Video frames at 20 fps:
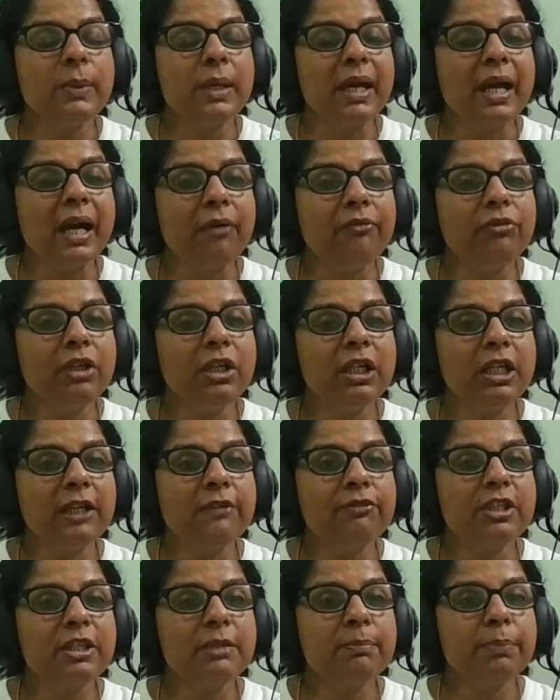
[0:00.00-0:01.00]
we have the
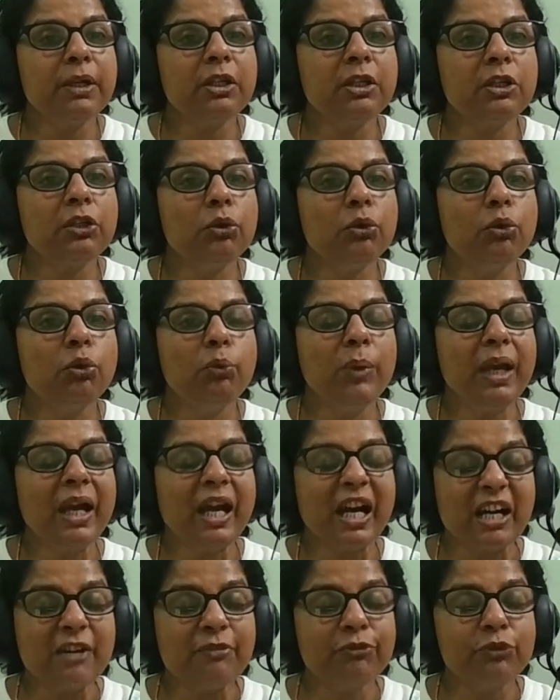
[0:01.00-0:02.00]
gifts, but you know, we
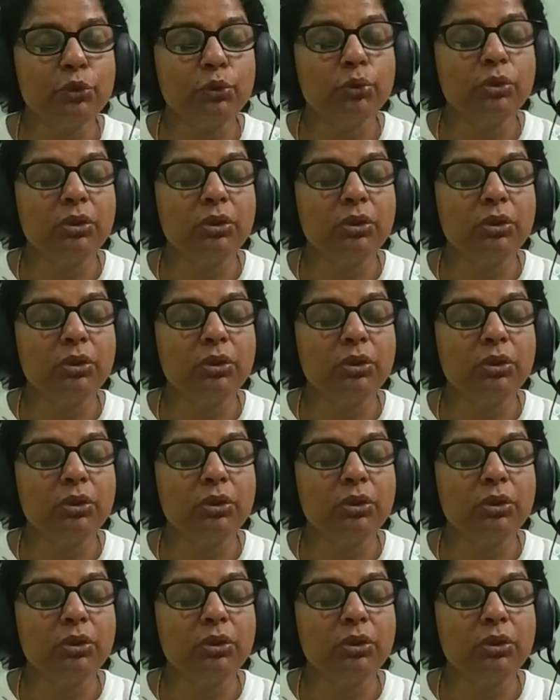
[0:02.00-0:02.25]
have to